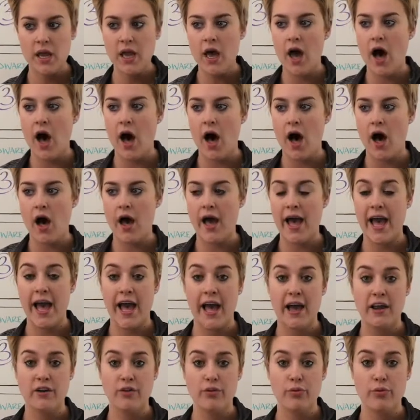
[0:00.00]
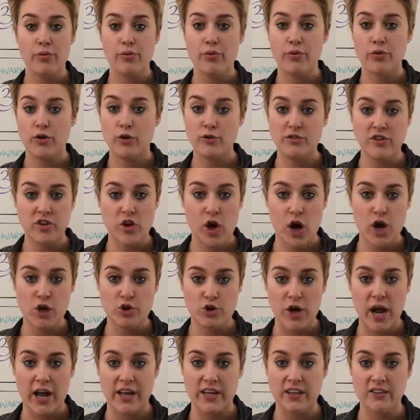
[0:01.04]
and using call
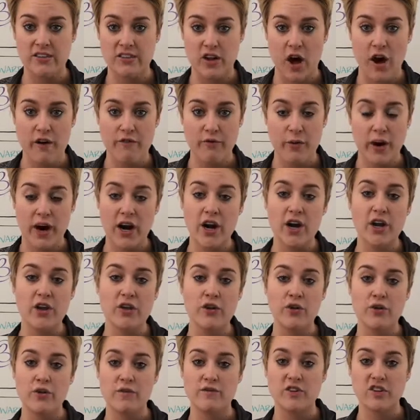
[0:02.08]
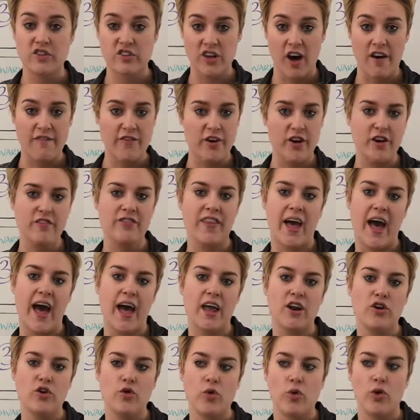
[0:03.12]
tracking software, you've discovered that
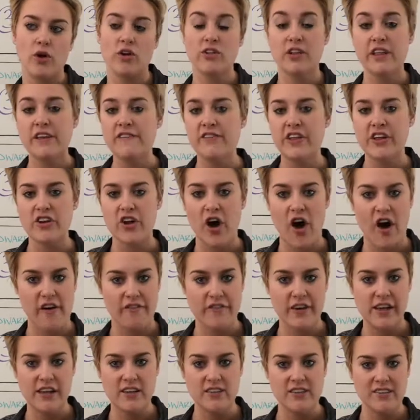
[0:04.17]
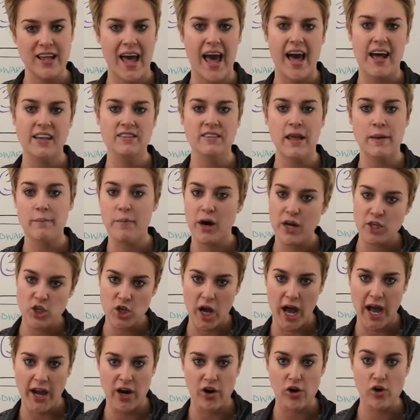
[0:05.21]
your Cleveland office has a much
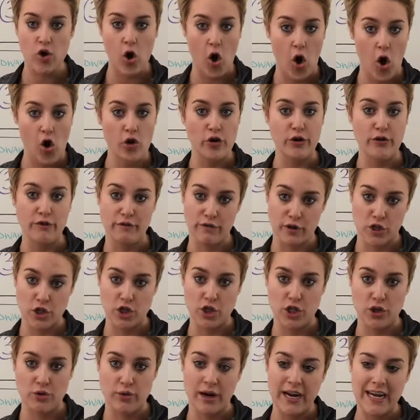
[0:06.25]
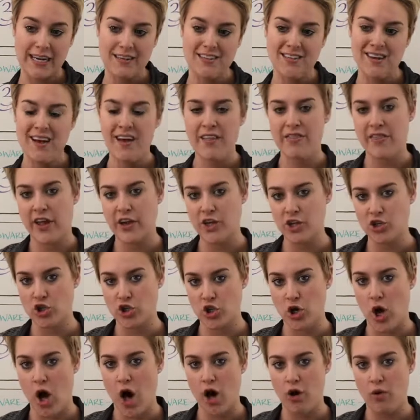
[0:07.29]
higher call conversion rate than your
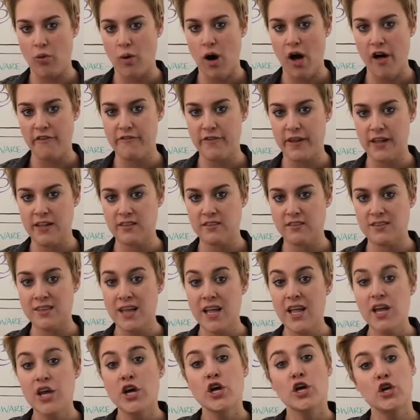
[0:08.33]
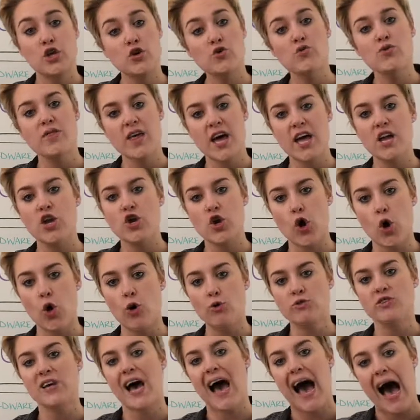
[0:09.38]
Chicago office. You then know
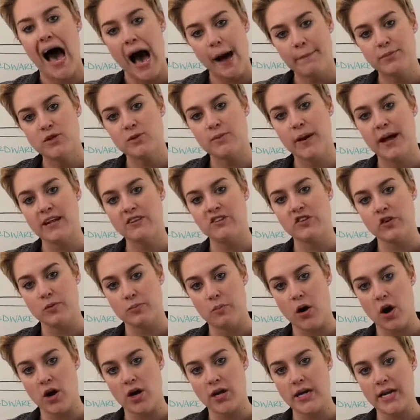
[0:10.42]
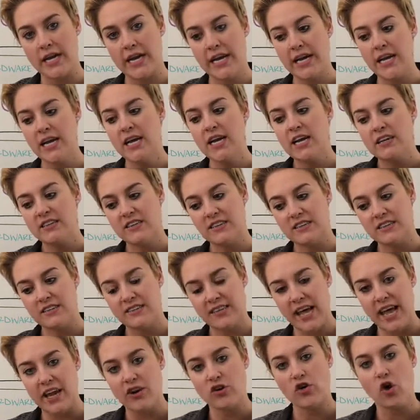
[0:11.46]
to optimize your marketing to
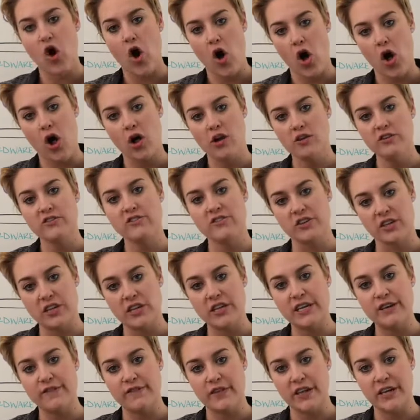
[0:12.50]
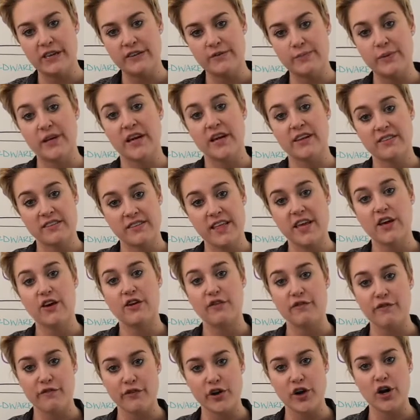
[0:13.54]
send calls to Cleveland because they
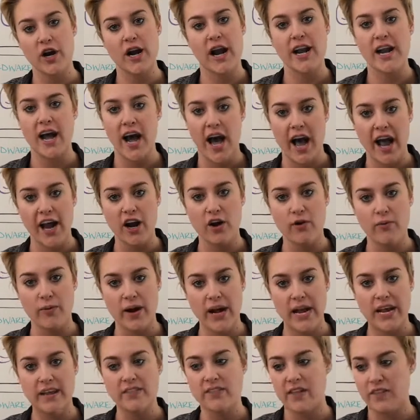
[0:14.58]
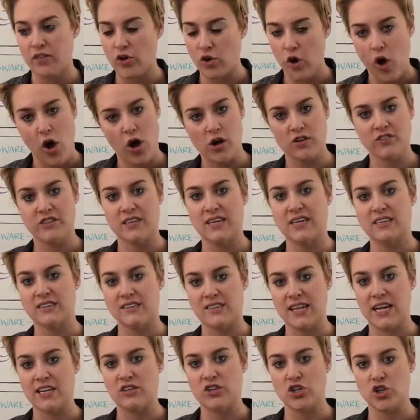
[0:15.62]
convert at a higher rate than the calls that get
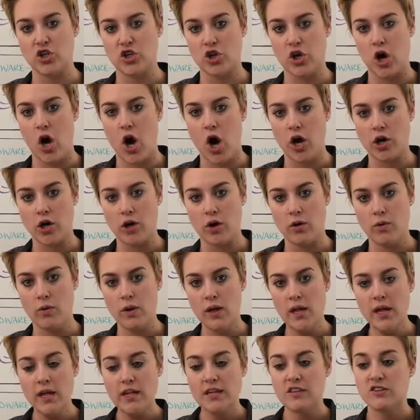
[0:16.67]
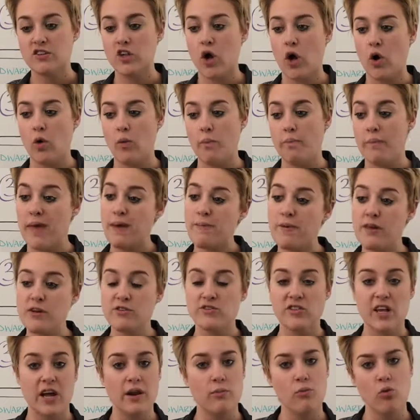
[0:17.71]
sent to Chicago. So maybe you
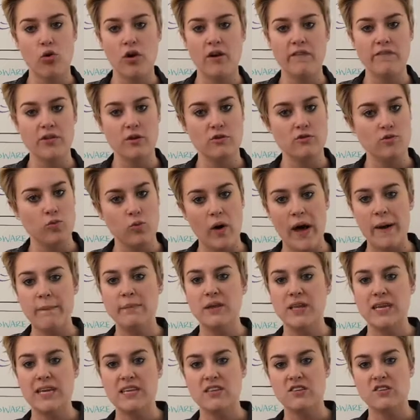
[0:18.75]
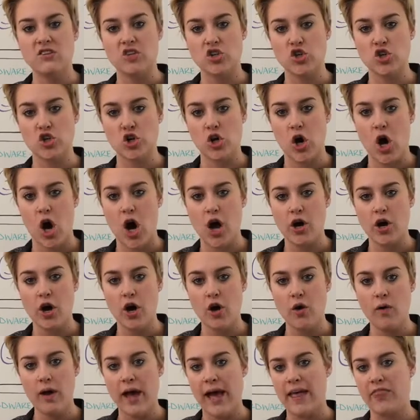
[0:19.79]
send more of those web leads to
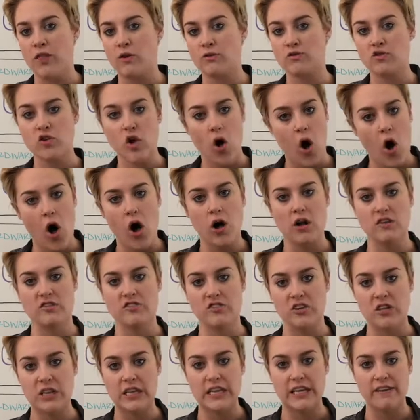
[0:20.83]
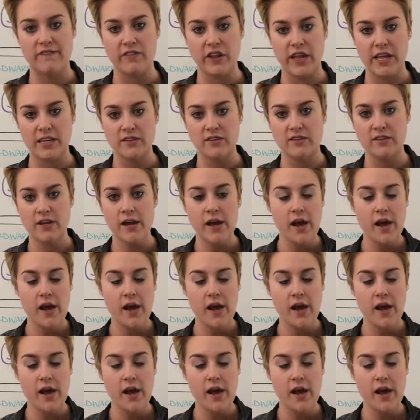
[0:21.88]
Chicago and those calls to Cleveland.